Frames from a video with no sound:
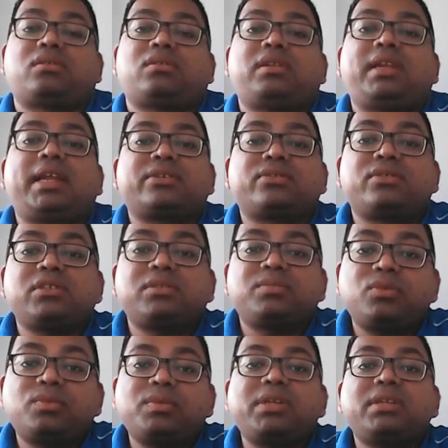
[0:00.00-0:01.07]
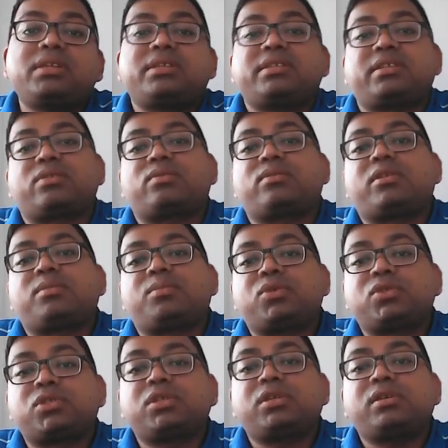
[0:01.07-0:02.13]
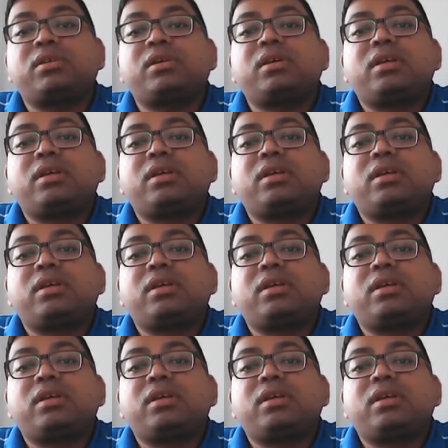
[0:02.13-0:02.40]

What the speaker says: Electron is moving in a circular motion.